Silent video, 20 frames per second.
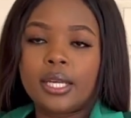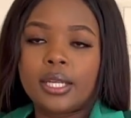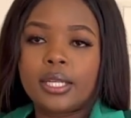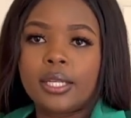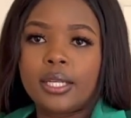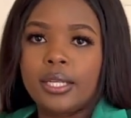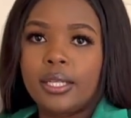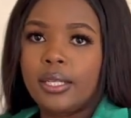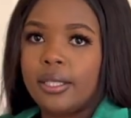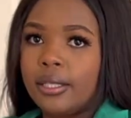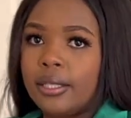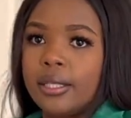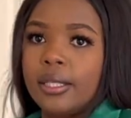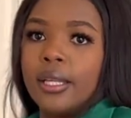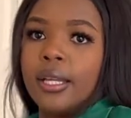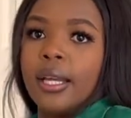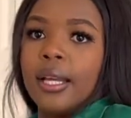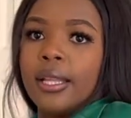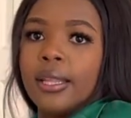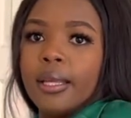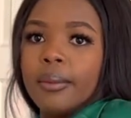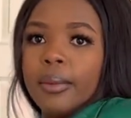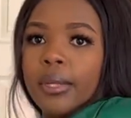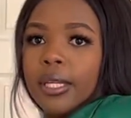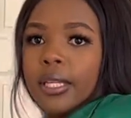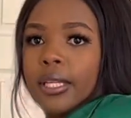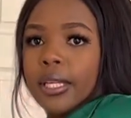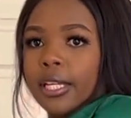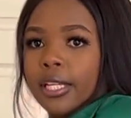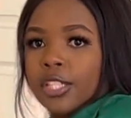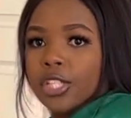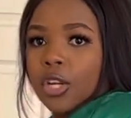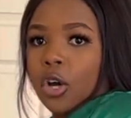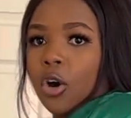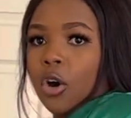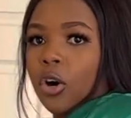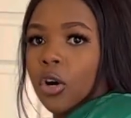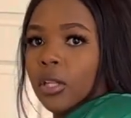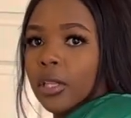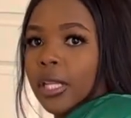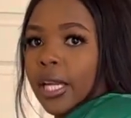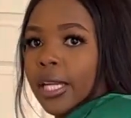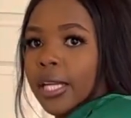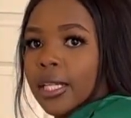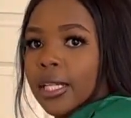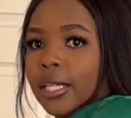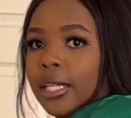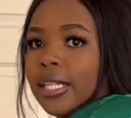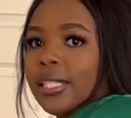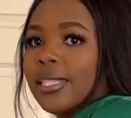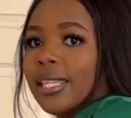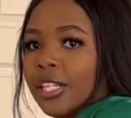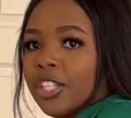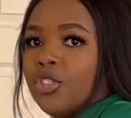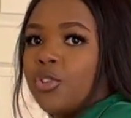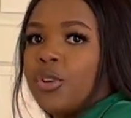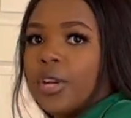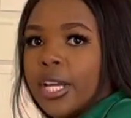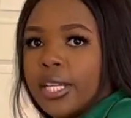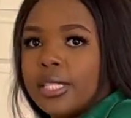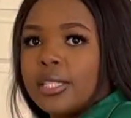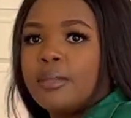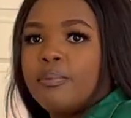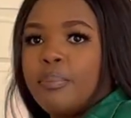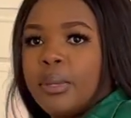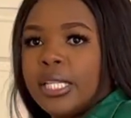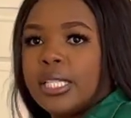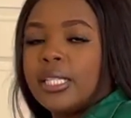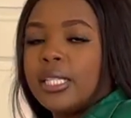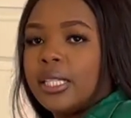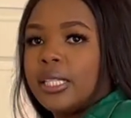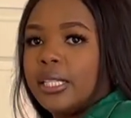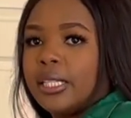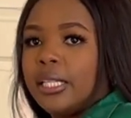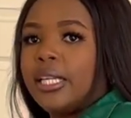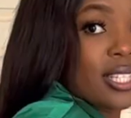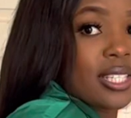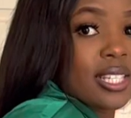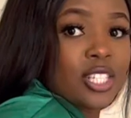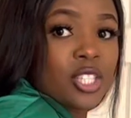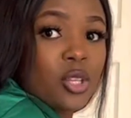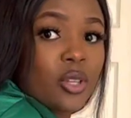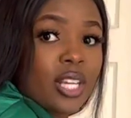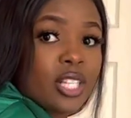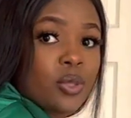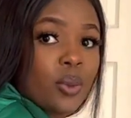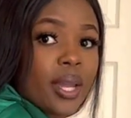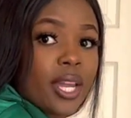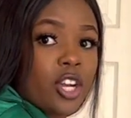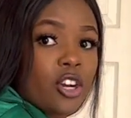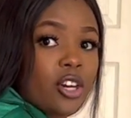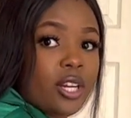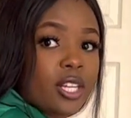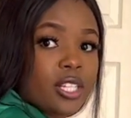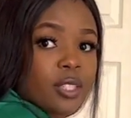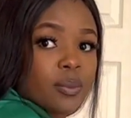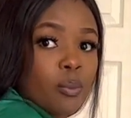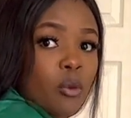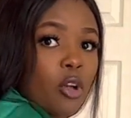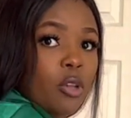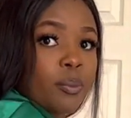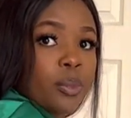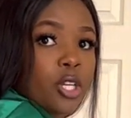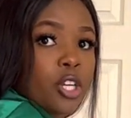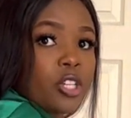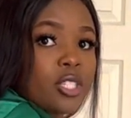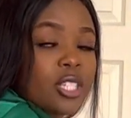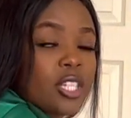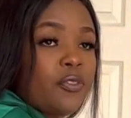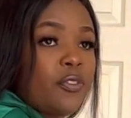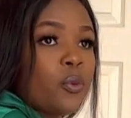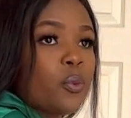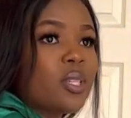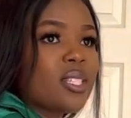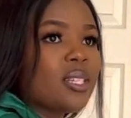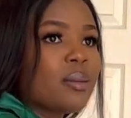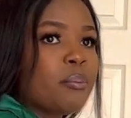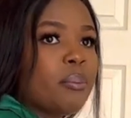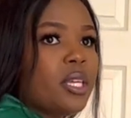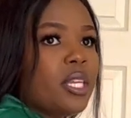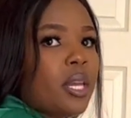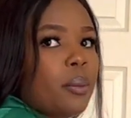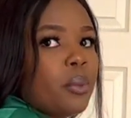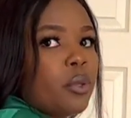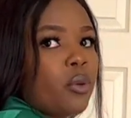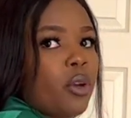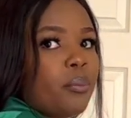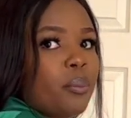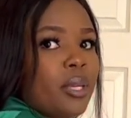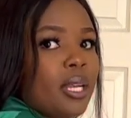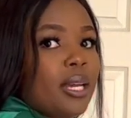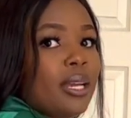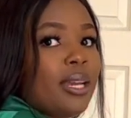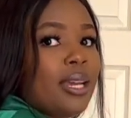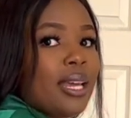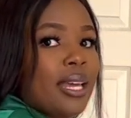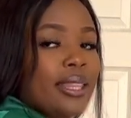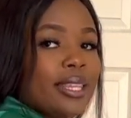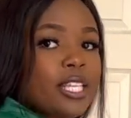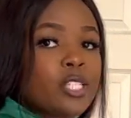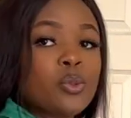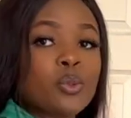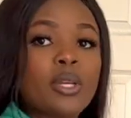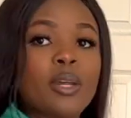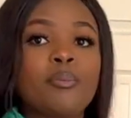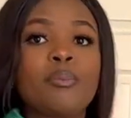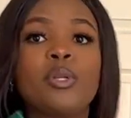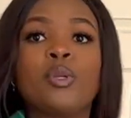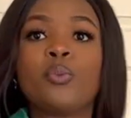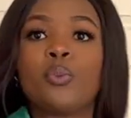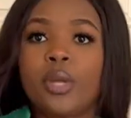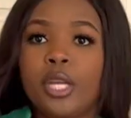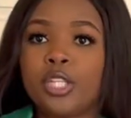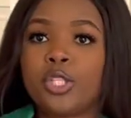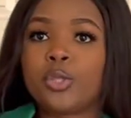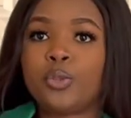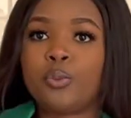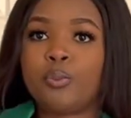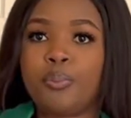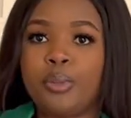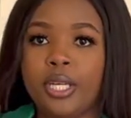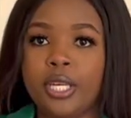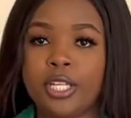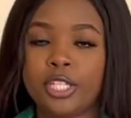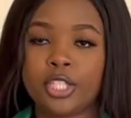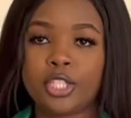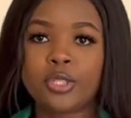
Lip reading: Hey, let me, it's all like, it's a dress basically. So that's why I got a small, because if it was a medium, it would have been this would have been way too big.